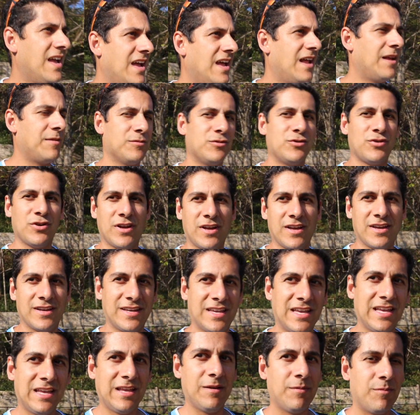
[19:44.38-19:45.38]
I'm trying to
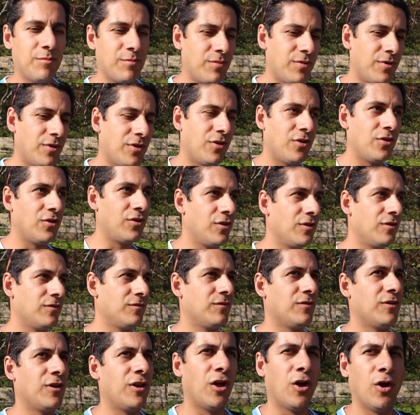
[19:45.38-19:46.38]
keep
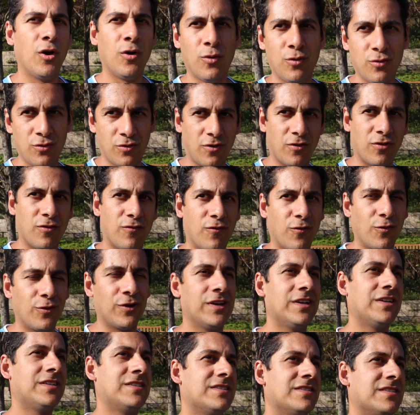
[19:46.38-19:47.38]
low on the
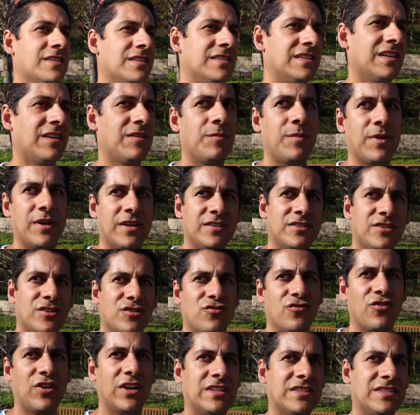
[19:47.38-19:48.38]
voice since everybody's
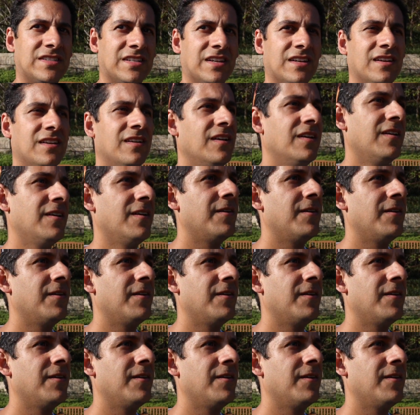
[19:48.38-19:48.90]
just resting.